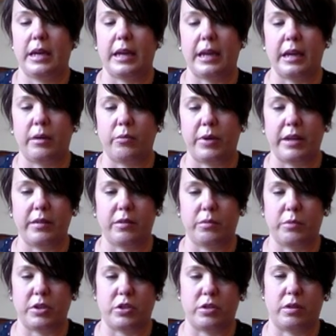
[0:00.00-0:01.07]
and ways
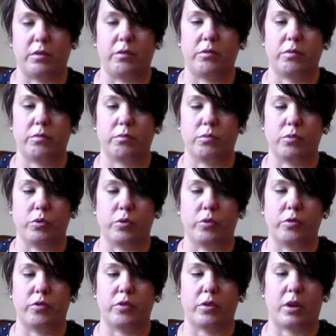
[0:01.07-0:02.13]
in which those
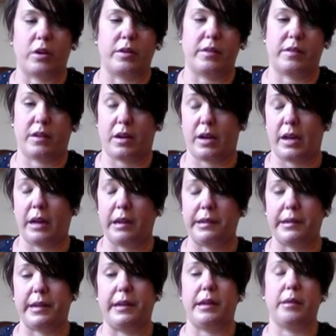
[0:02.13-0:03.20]
rules are
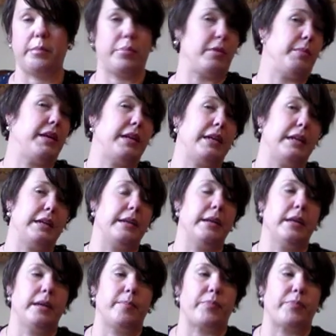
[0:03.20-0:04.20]
designed and implemented